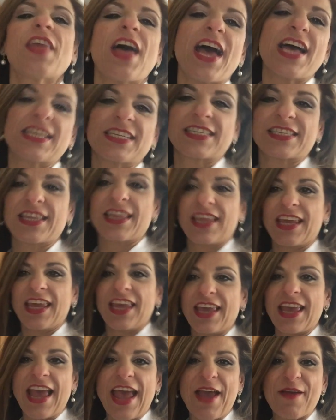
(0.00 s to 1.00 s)
that's
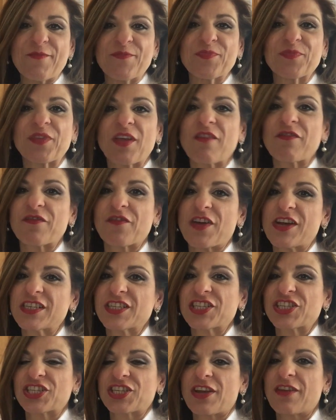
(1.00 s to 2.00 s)
the
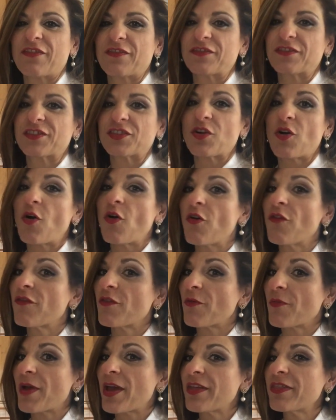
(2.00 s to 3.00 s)
first shift
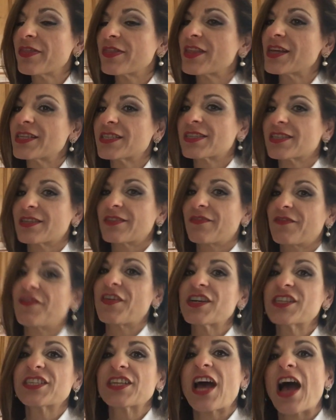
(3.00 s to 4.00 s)
over with. That's the
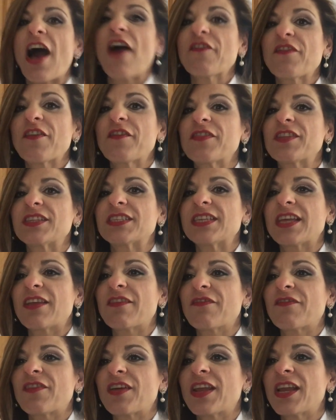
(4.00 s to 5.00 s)
first half of the
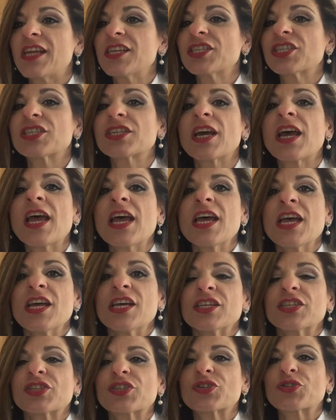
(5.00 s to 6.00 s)
day finished.
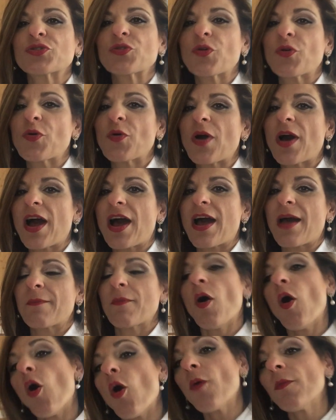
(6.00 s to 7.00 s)
So
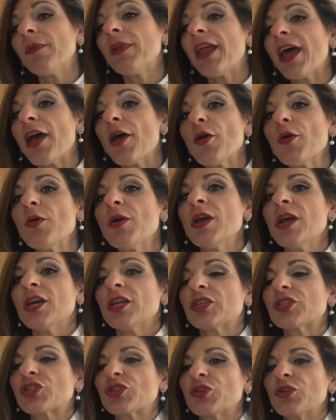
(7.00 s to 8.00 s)
I'm home now
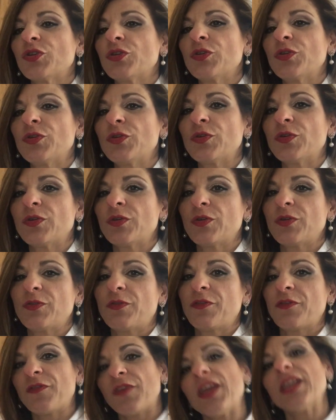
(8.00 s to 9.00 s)

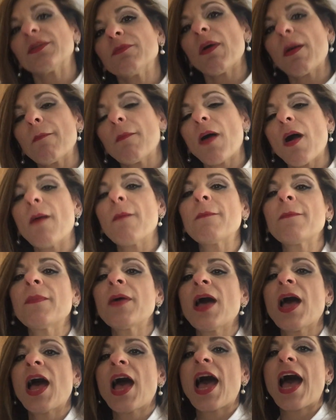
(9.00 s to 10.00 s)
to feed my
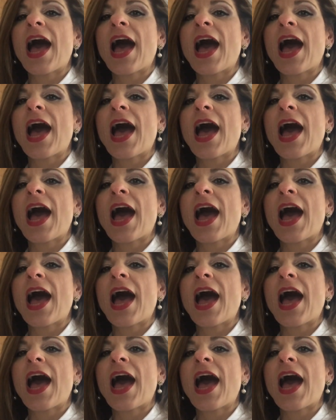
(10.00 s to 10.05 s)
mum